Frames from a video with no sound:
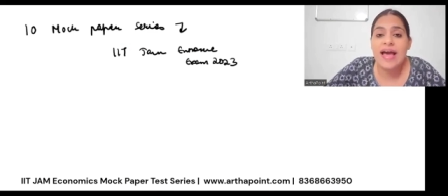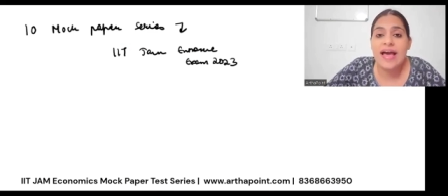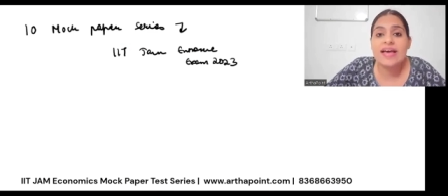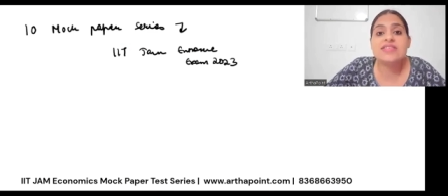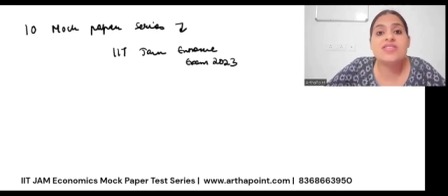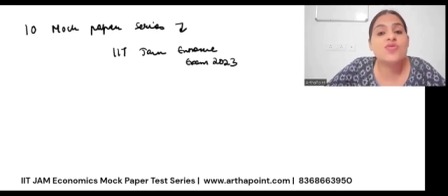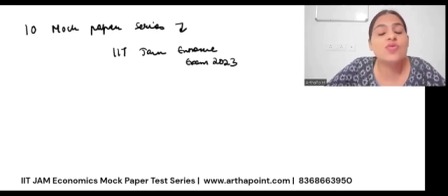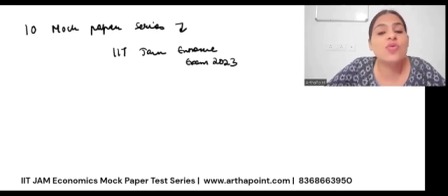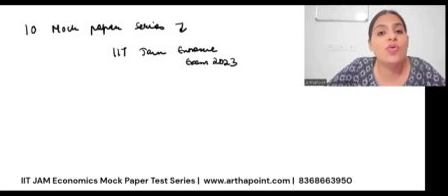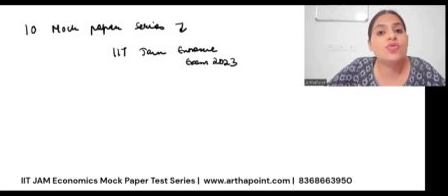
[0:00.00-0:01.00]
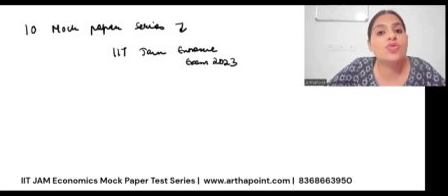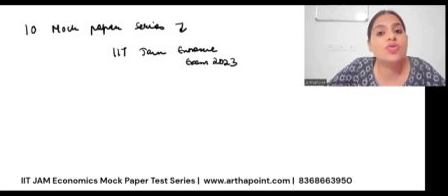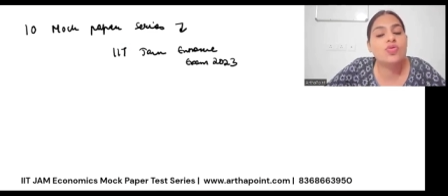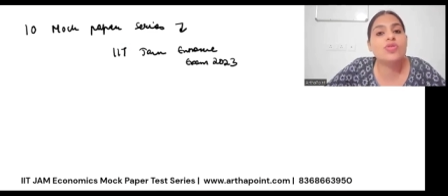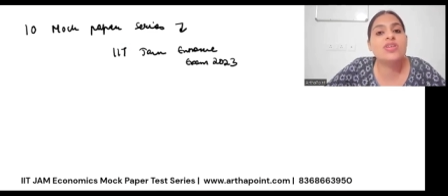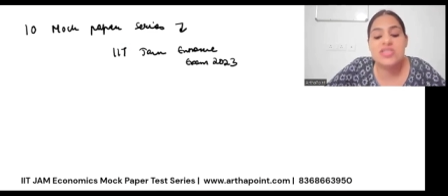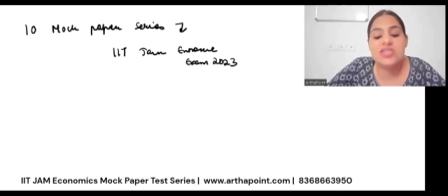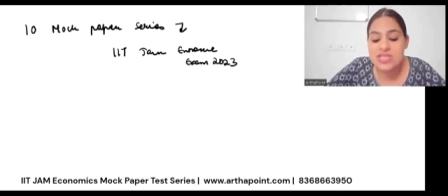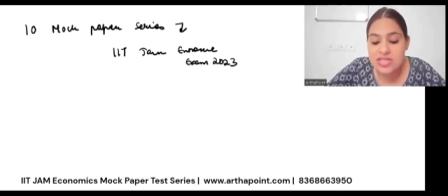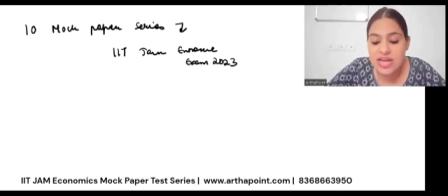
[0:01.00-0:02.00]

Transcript: as you go through these